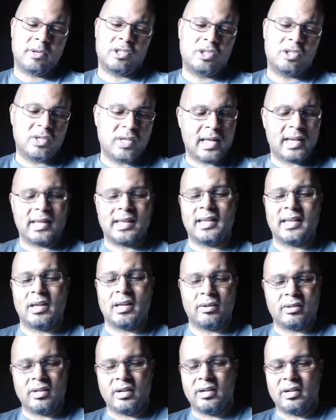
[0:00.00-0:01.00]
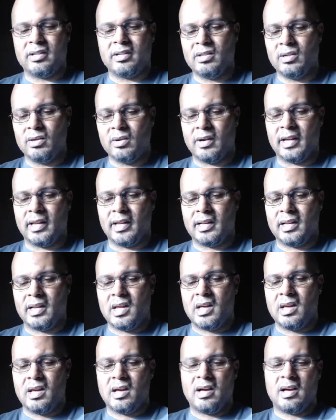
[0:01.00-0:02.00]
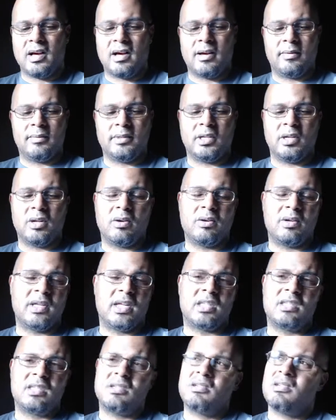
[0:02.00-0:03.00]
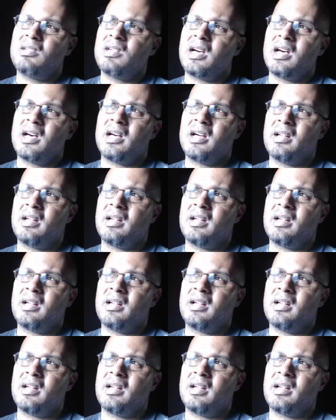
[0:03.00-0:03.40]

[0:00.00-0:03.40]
But you got to get out there and do it, you know, get you,